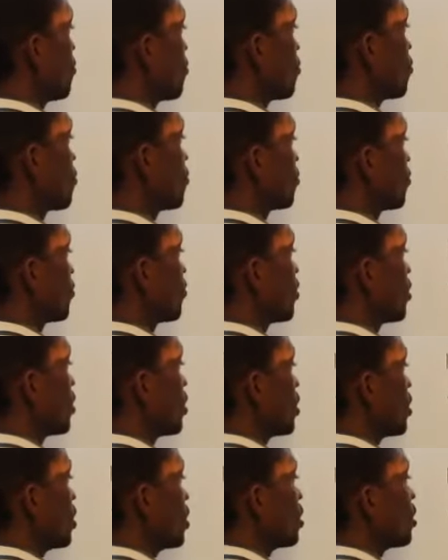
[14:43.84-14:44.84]

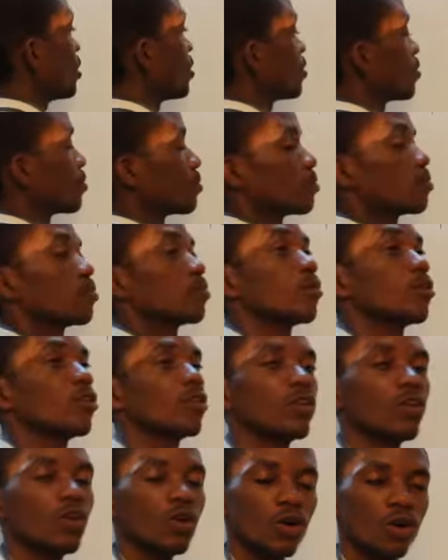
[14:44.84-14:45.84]
Fe.
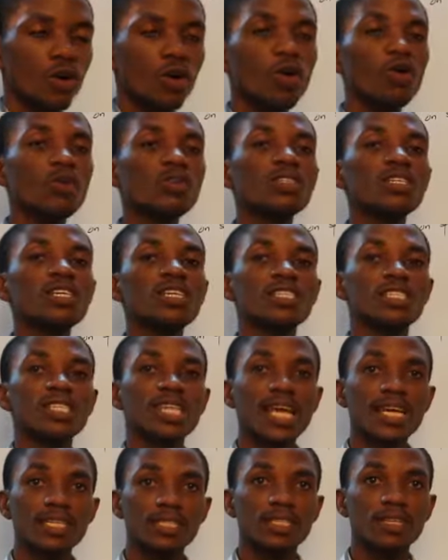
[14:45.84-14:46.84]
Only a
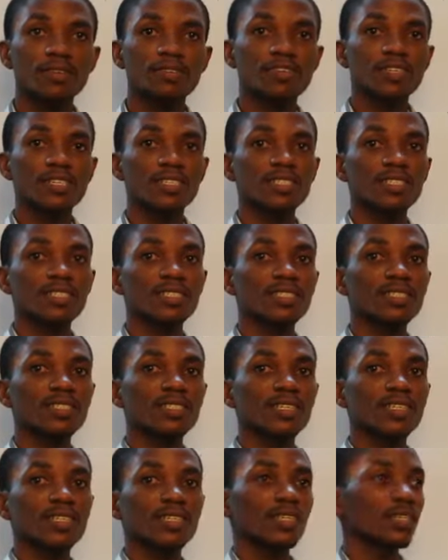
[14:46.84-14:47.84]
slight difference.
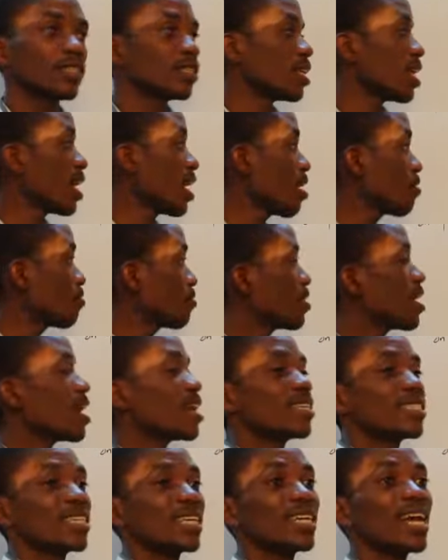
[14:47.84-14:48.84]
The F
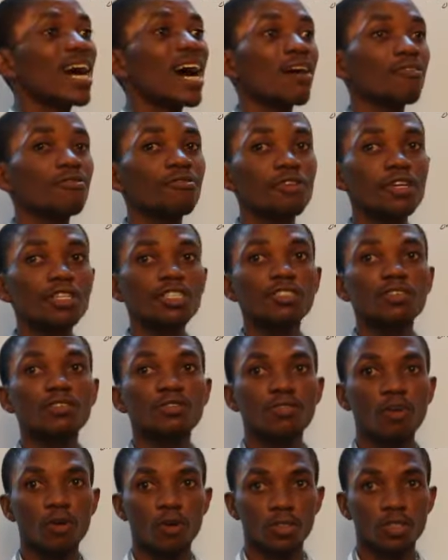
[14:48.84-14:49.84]
here is an average
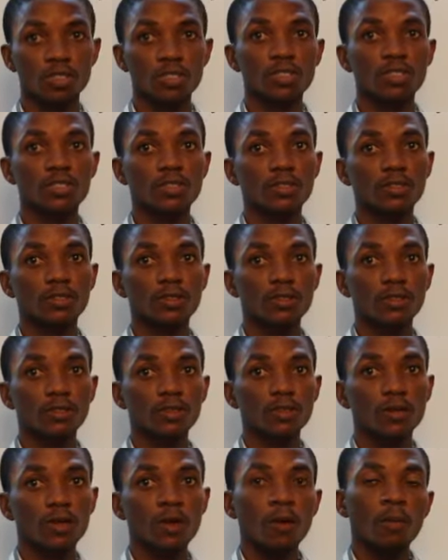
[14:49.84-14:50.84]
force.
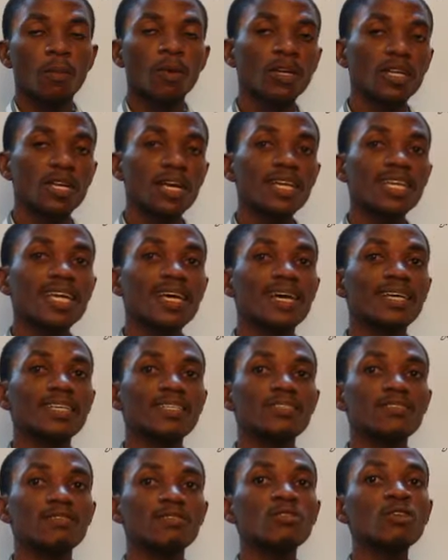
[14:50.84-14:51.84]
But here there
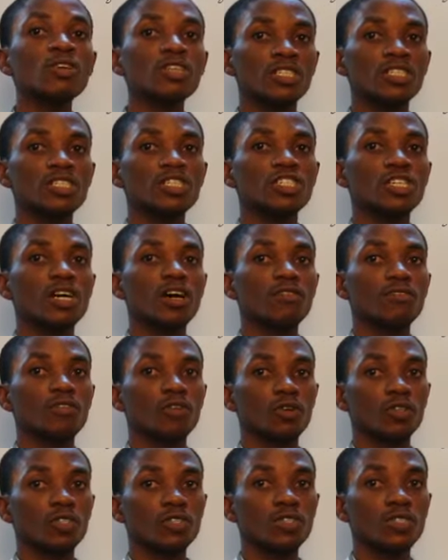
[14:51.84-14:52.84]
is no initial
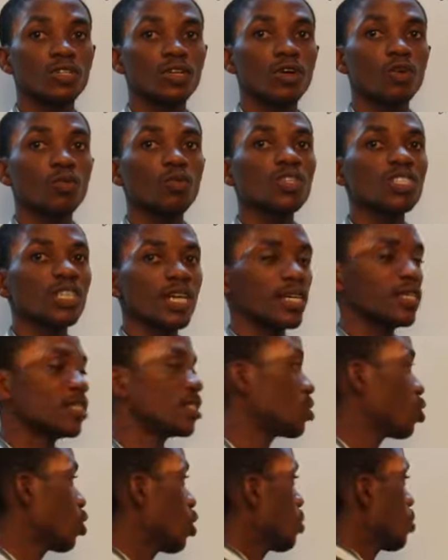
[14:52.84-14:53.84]
force, which
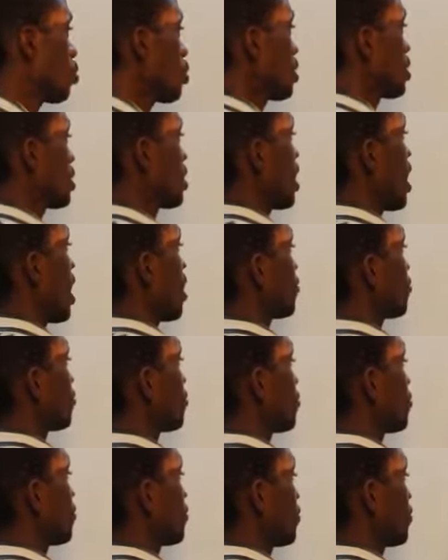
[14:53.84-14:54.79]
ends up with half